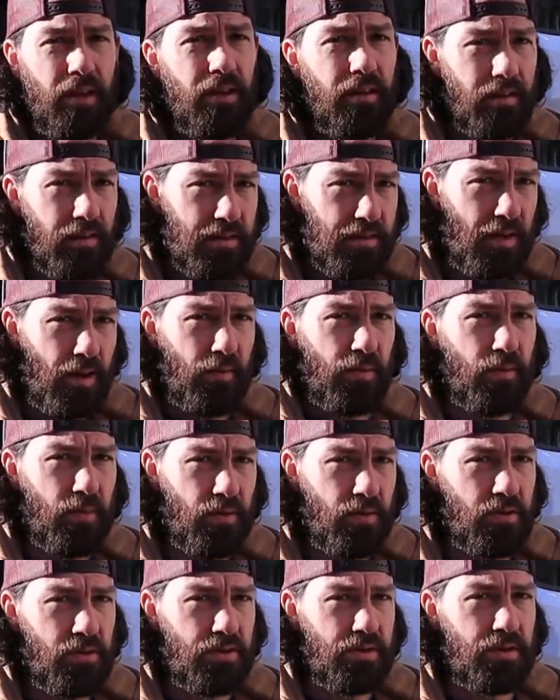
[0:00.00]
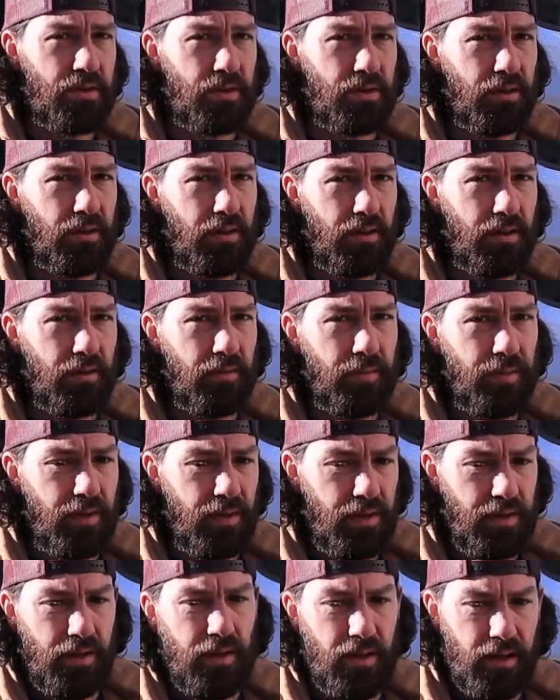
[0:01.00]
The top corners are a little
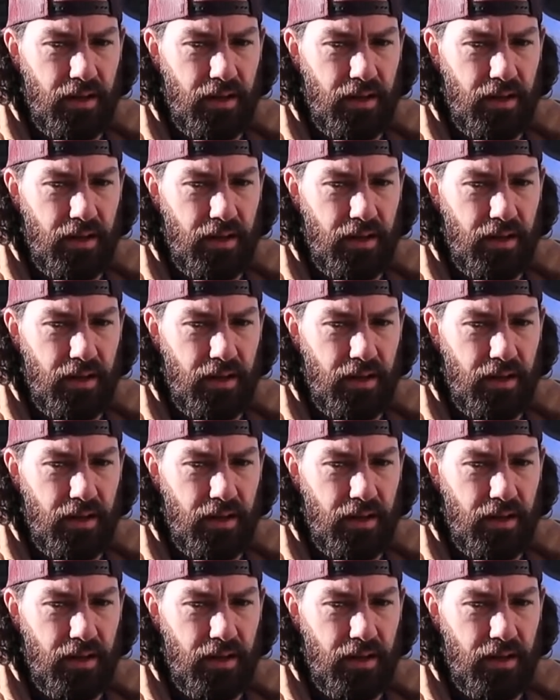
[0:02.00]
bit